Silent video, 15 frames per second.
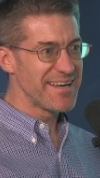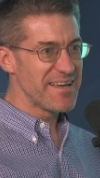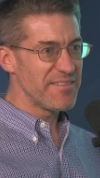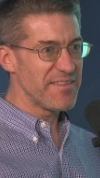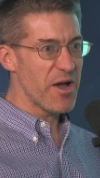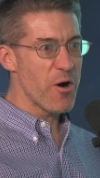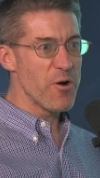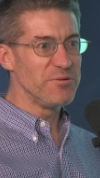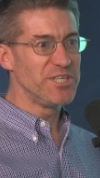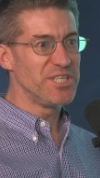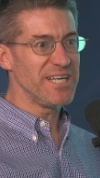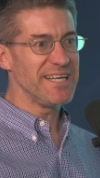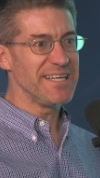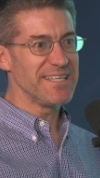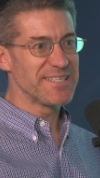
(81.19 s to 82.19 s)
the
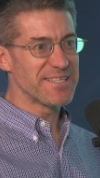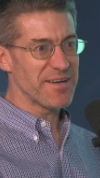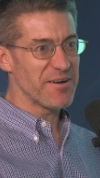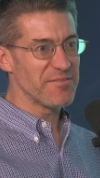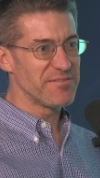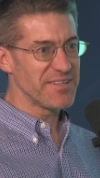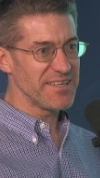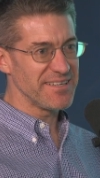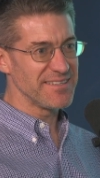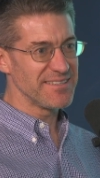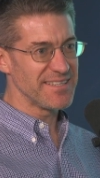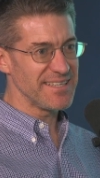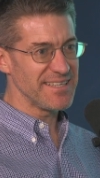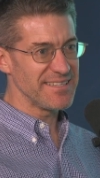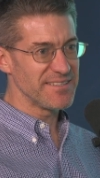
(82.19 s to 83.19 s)
OGs of the
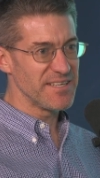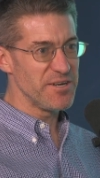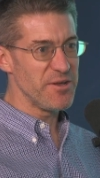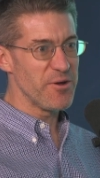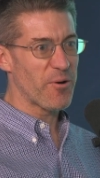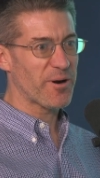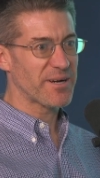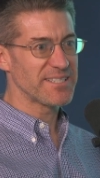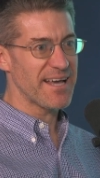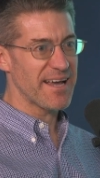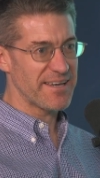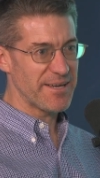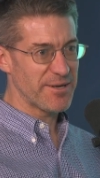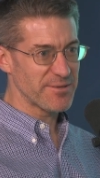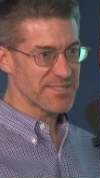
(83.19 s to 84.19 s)
the the New York tech
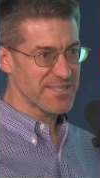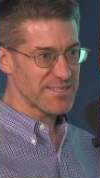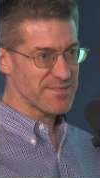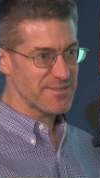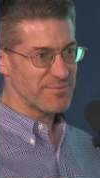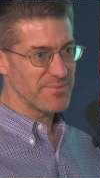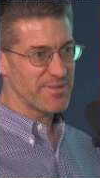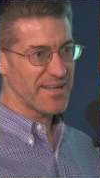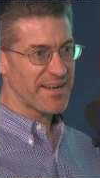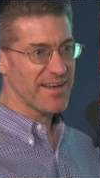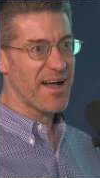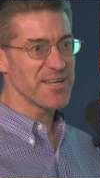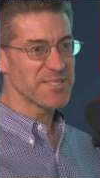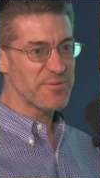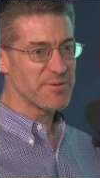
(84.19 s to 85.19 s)
ecosystem, like
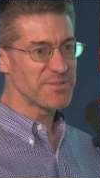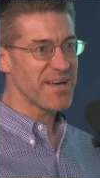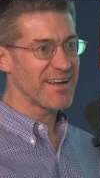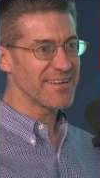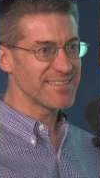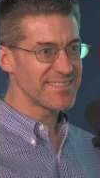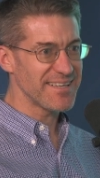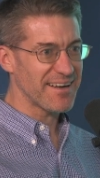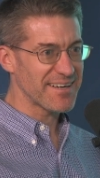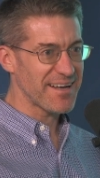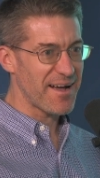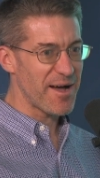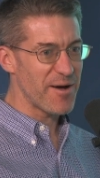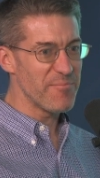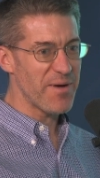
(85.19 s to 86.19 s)
Kozmo dot, dot
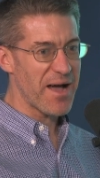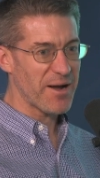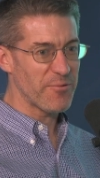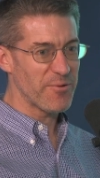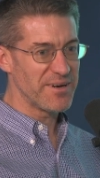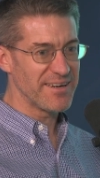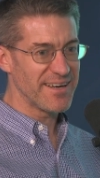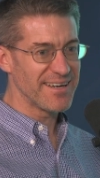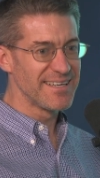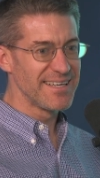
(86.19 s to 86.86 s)
com, back when uh,